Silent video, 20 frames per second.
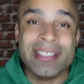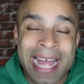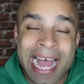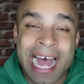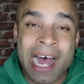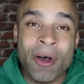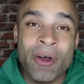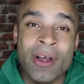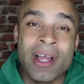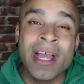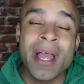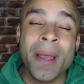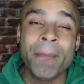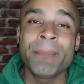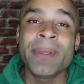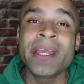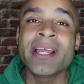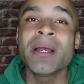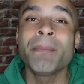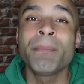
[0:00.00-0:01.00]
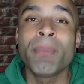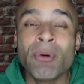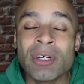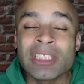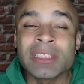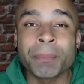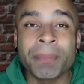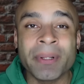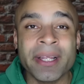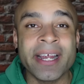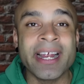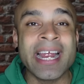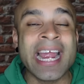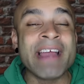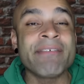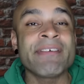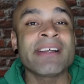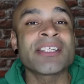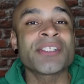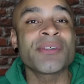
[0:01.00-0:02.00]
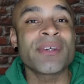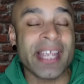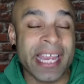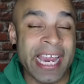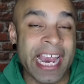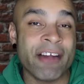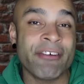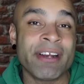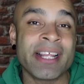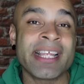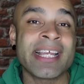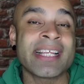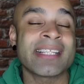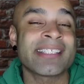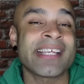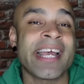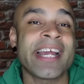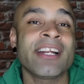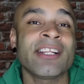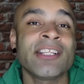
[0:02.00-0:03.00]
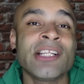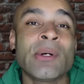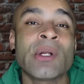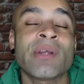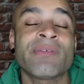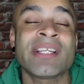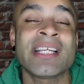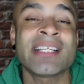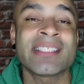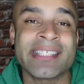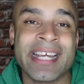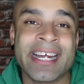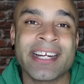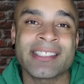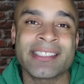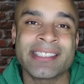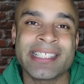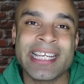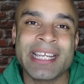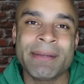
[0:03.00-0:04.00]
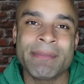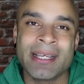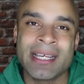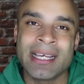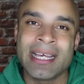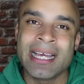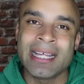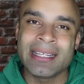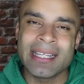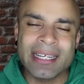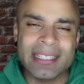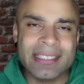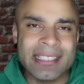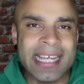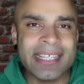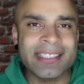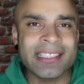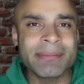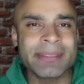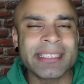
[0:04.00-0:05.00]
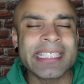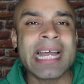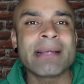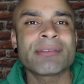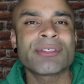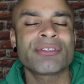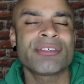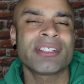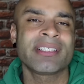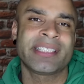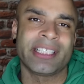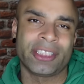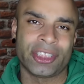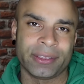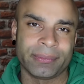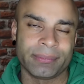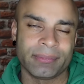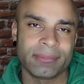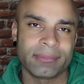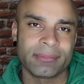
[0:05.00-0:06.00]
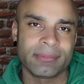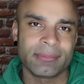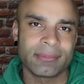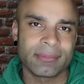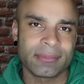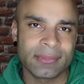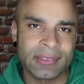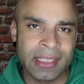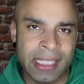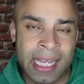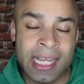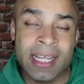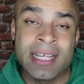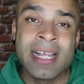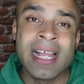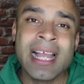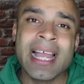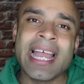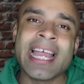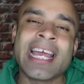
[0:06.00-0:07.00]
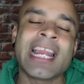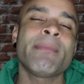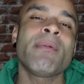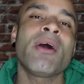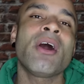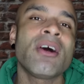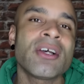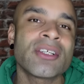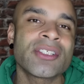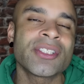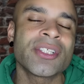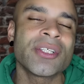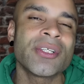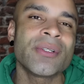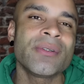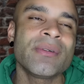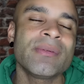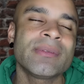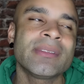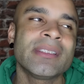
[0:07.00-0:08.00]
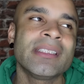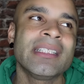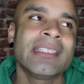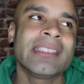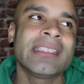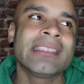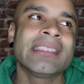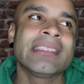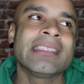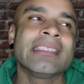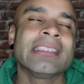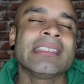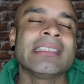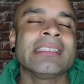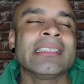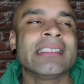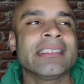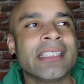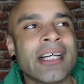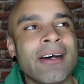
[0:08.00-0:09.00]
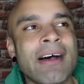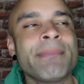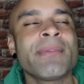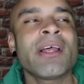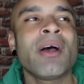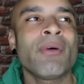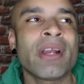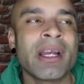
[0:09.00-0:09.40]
now being a Bulls player, having to carry the entire load of the entire team, that it takes some time to transition. Yeah, and I'm also... No, I'm not